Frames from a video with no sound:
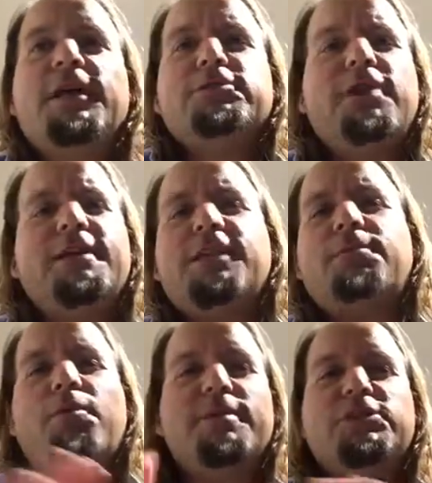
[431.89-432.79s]
So it adds a
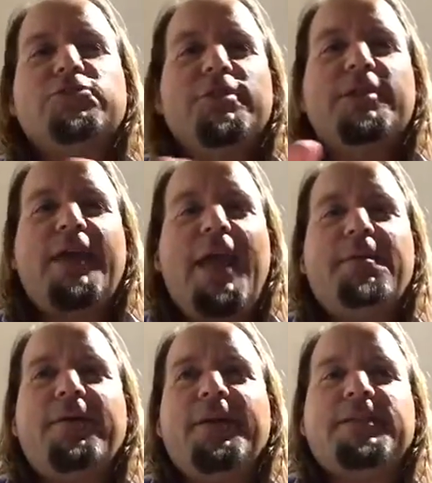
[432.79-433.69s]
lot more mystery to the
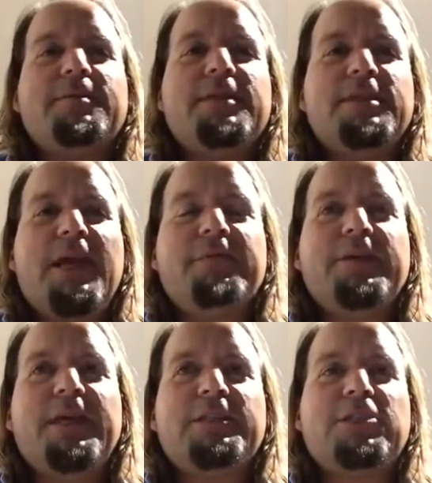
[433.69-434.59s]
game. I think something that's kind
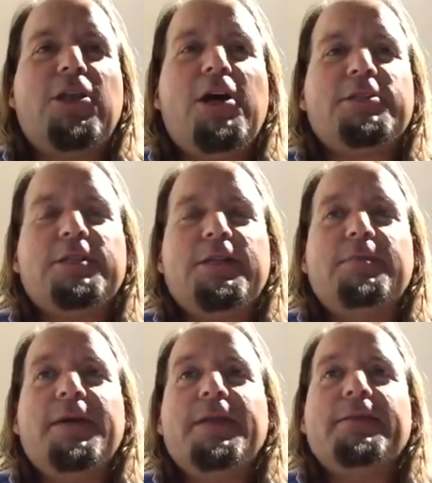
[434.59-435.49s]
of gets lost a
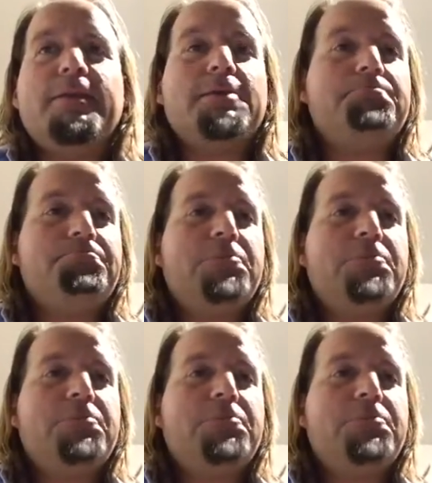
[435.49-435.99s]
little bit in the